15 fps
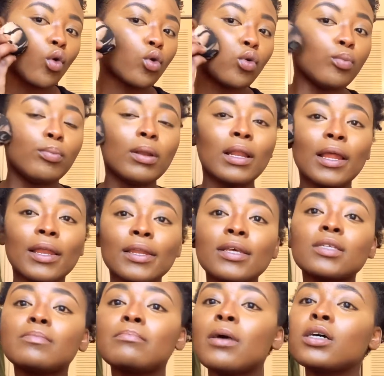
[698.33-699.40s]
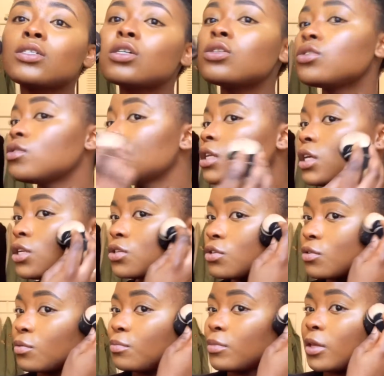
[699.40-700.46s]
You blend as much as you need
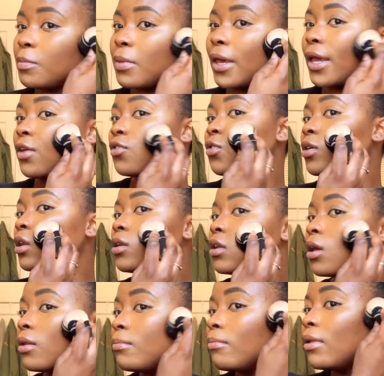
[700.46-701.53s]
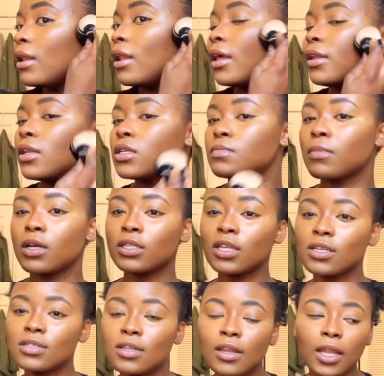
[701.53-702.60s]
to. Be patient and blend as much.
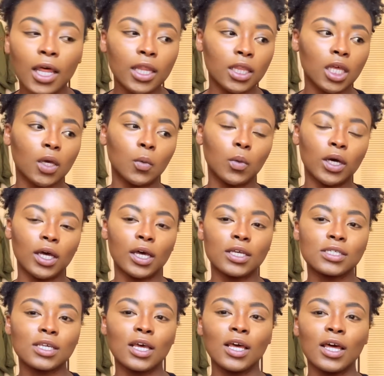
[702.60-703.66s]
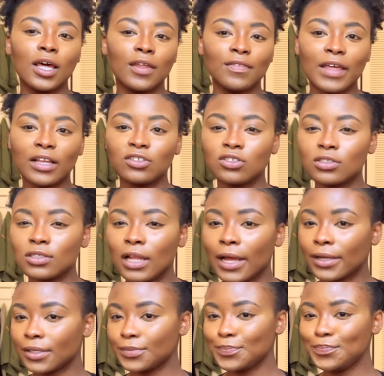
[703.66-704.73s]
There's nothing worse than just
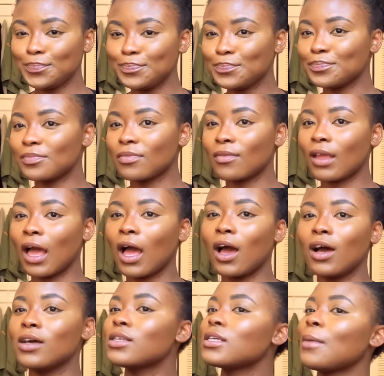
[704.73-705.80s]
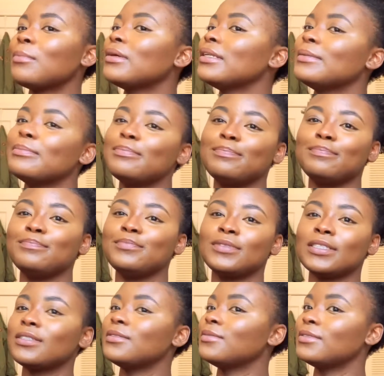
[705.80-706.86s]
like somebody
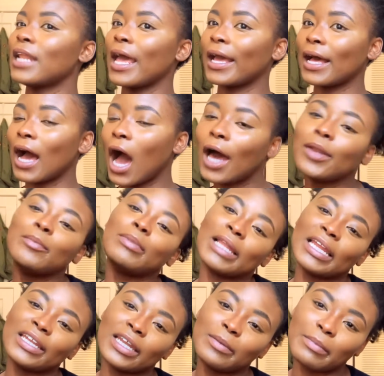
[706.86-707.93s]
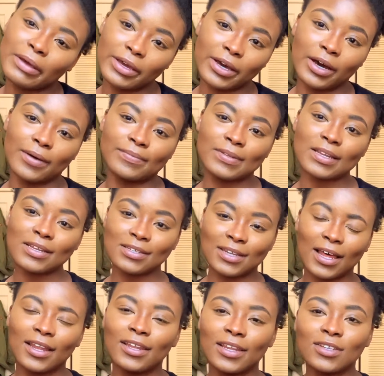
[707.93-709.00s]
didn't like unblended makeup. There's
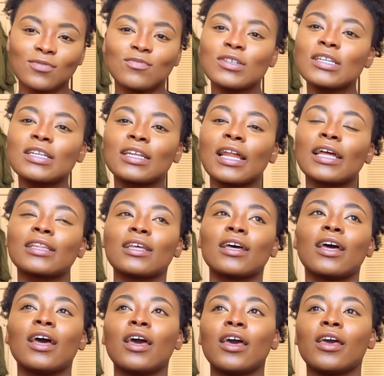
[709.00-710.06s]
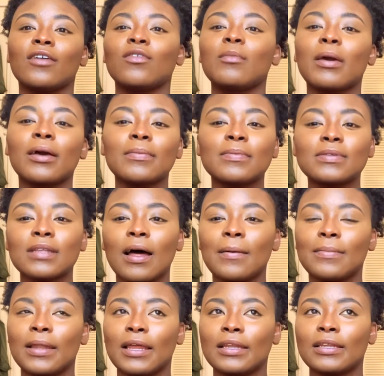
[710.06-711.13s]
really like if your makeup is
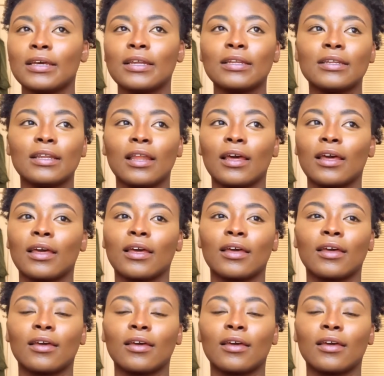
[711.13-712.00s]
not blended, like